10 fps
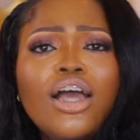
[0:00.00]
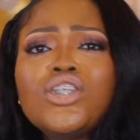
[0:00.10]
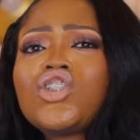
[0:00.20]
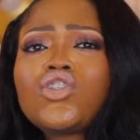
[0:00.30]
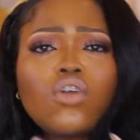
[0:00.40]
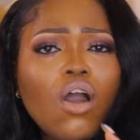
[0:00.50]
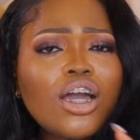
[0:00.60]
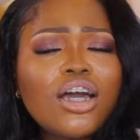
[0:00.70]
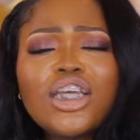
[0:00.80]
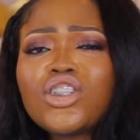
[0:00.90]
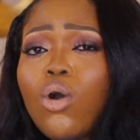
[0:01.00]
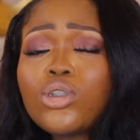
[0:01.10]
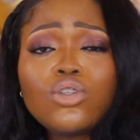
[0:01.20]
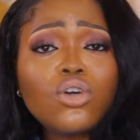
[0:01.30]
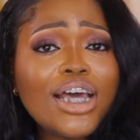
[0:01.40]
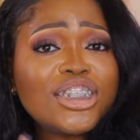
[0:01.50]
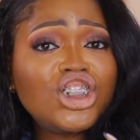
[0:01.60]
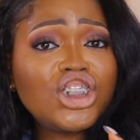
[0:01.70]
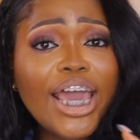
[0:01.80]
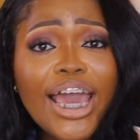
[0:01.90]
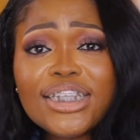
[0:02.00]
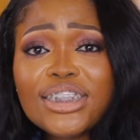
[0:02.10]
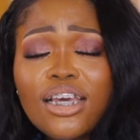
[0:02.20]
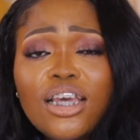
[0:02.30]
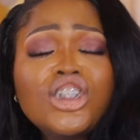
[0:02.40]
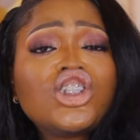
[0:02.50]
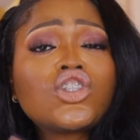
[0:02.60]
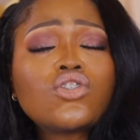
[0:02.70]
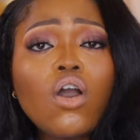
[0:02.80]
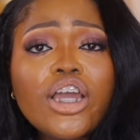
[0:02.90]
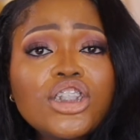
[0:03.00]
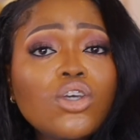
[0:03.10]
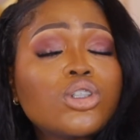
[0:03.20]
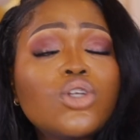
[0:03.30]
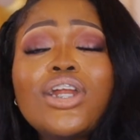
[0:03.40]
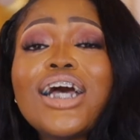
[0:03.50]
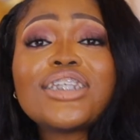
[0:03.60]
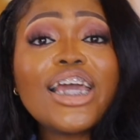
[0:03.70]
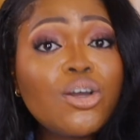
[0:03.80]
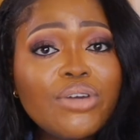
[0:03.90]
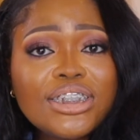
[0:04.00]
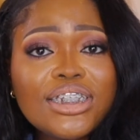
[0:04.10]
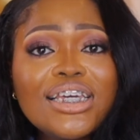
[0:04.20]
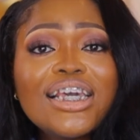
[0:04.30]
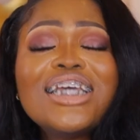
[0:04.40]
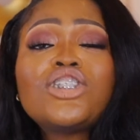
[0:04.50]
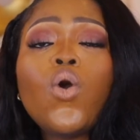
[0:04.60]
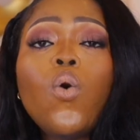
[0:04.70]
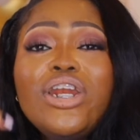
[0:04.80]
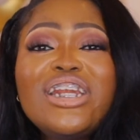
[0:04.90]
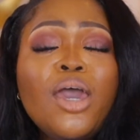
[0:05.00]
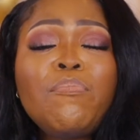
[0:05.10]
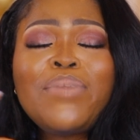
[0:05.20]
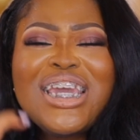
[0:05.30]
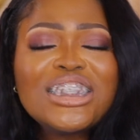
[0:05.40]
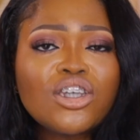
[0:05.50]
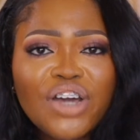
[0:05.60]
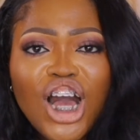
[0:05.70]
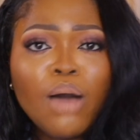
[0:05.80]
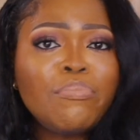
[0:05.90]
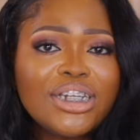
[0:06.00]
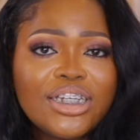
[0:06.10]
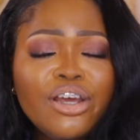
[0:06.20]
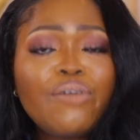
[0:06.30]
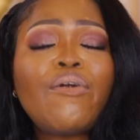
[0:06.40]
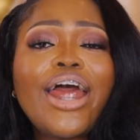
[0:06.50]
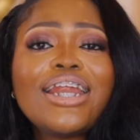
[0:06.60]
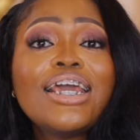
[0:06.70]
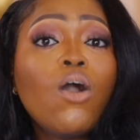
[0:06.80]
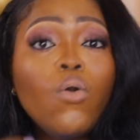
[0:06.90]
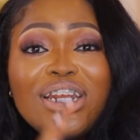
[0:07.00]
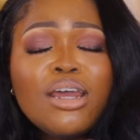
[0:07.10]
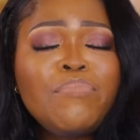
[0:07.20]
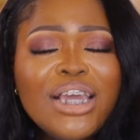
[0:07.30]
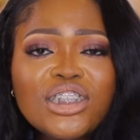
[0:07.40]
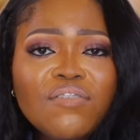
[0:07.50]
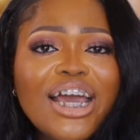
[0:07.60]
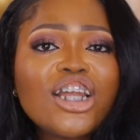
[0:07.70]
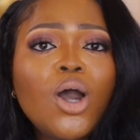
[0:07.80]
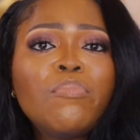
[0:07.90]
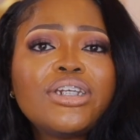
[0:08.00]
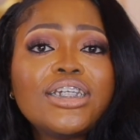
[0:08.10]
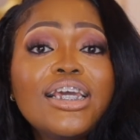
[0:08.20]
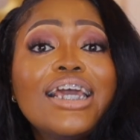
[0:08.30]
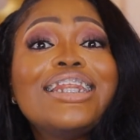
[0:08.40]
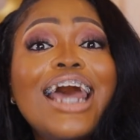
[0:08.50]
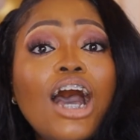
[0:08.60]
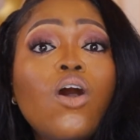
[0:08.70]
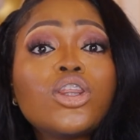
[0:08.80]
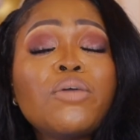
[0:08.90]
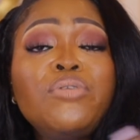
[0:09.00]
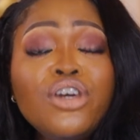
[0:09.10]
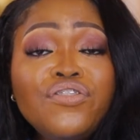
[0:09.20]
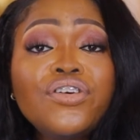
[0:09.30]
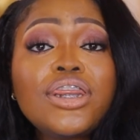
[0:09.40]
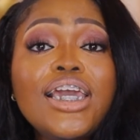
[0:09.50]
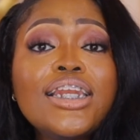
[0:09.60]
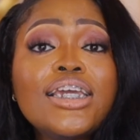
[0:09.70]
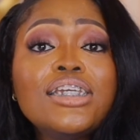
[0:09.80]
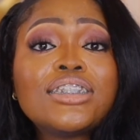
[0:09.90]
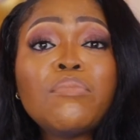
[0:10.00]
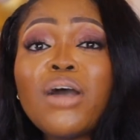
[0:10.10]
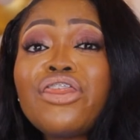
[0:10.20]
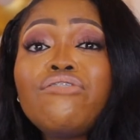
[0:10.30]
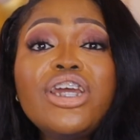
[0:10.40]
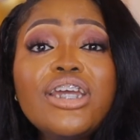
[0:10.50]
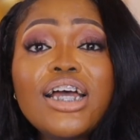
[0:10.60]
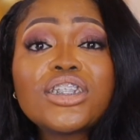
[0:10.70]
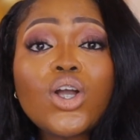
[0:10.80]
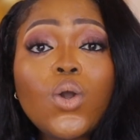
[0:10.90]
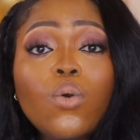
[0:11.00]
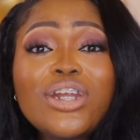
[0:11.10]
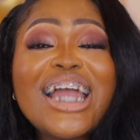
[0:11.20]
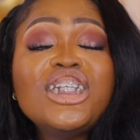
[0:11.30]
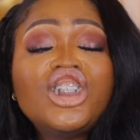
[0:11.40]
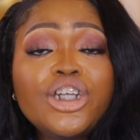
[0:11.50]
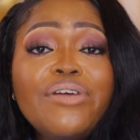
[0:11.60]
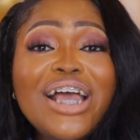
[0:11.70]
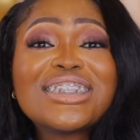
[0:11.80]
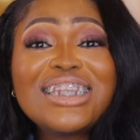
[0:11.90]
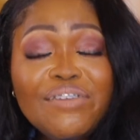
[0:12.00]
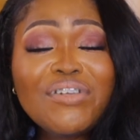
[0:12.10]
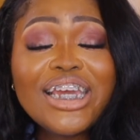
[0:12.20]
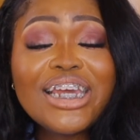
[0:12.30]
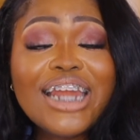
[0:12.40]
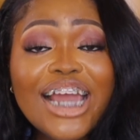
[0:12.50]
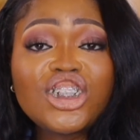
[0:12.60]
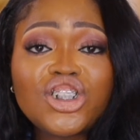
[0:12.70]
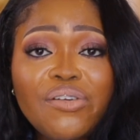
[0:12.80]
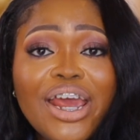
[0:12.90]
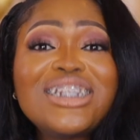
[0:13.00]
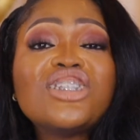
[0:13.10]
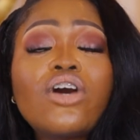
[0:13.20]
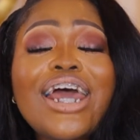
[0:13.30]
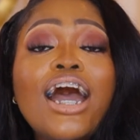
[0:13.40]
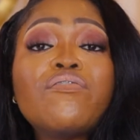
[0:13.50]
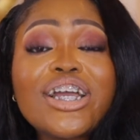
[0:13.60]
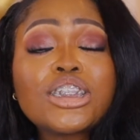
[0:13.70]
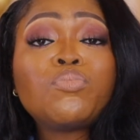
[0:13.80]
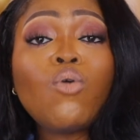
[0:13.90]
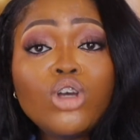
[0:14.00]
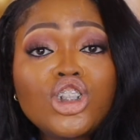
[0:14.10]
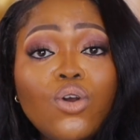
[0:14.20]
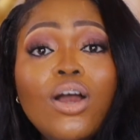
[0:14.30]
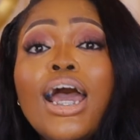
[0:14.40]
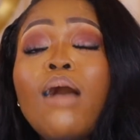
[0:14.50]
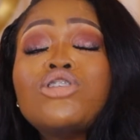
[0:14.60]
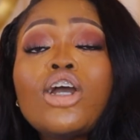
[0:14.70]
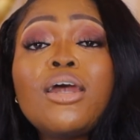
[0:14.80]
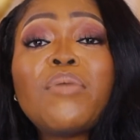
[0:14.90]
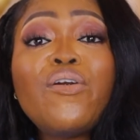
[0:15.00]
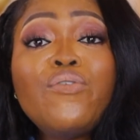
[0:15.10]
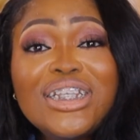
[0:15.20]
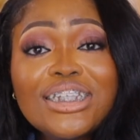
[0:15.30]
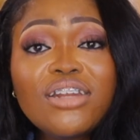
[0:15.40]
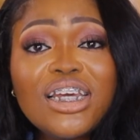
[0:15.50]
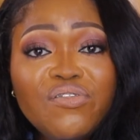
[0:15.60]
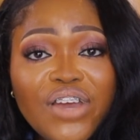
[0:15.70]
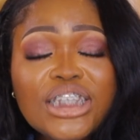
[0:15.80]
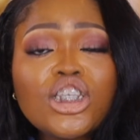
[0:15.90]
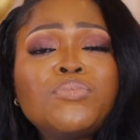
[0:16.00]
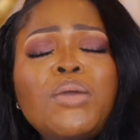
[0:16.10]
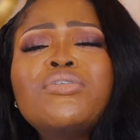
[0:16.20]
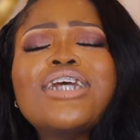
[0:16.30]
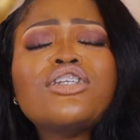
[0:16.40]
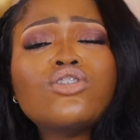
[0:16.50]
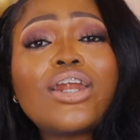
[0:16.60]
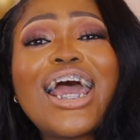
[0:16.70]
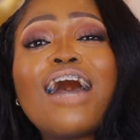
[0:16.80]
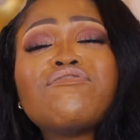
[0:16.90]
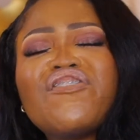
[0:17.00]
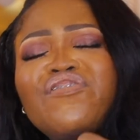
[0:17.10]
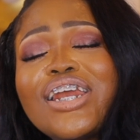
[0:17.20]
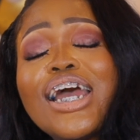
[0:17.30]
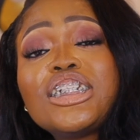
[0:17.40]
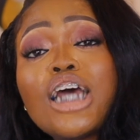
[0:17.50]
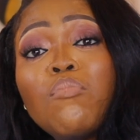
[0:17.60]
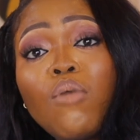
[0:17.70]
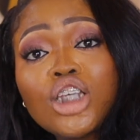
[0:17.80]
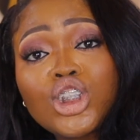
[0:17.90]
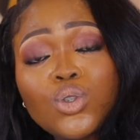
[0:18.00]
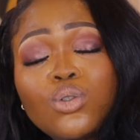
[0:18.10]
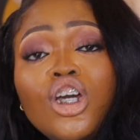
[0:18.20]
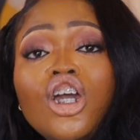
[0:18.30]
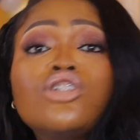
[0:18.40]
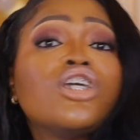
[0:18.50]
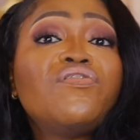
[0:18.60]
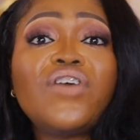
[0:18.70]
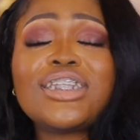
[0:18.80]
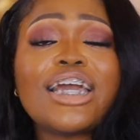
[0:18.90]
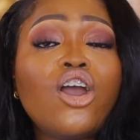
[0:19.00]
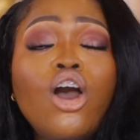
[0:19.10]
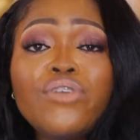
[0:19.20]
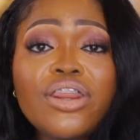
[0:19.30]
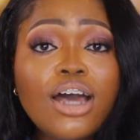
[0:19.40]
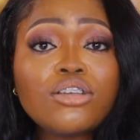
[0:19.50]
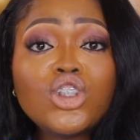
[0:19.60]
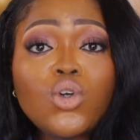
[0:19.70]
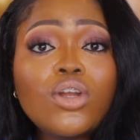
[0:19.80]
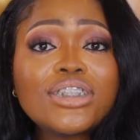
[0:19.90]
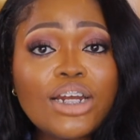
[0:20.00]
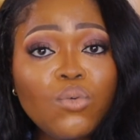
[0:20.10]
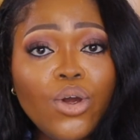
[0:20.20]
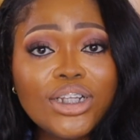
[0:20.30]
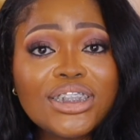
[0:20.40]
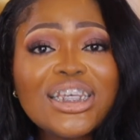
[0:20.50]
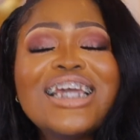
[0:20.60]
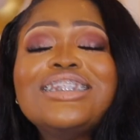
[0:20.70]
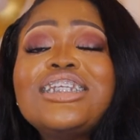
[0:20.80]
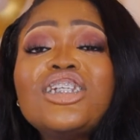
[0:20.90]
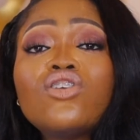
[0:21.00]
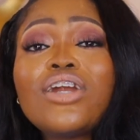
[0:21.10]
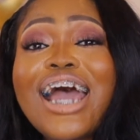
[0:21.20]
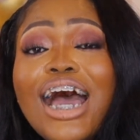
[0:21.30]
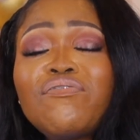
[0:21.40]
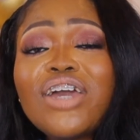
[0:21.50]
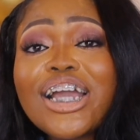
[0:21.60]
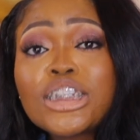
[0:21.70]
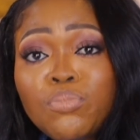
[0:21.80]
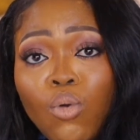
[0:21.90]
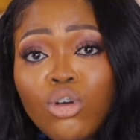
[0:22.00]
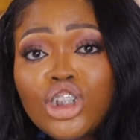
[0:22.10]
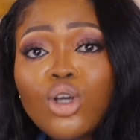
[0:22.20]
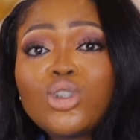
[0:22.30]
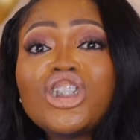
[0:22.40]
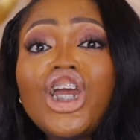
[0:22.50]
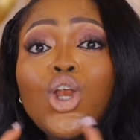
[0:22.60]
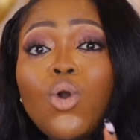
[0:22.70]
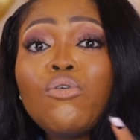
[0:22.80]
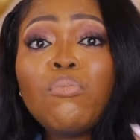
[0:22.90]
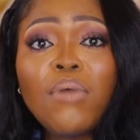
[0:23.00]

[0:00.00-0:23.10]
Stock is also known as shares. Stock is also known as equity. It's owning a piece of a company, right? Owning a piece of that company. Now, the beautiful thing is, about 3 years ago, Nigerians living in Nigeria did not have exposure. I'm talking about retail investors, people that did not have the financial muscle to invest like $100,000 at once. They did not have exposure to the global